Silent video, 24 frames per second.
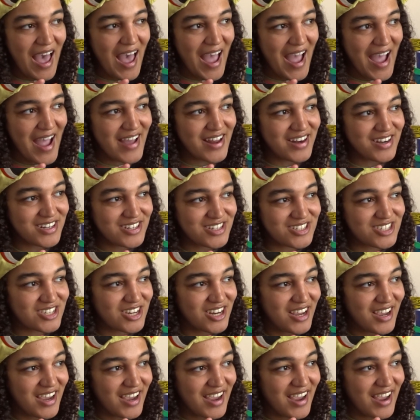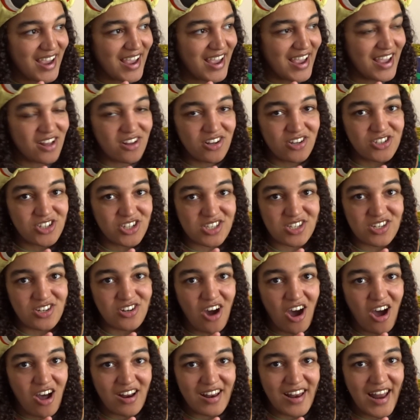and it'll just
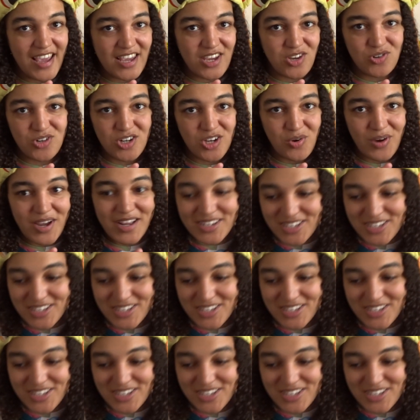not let you do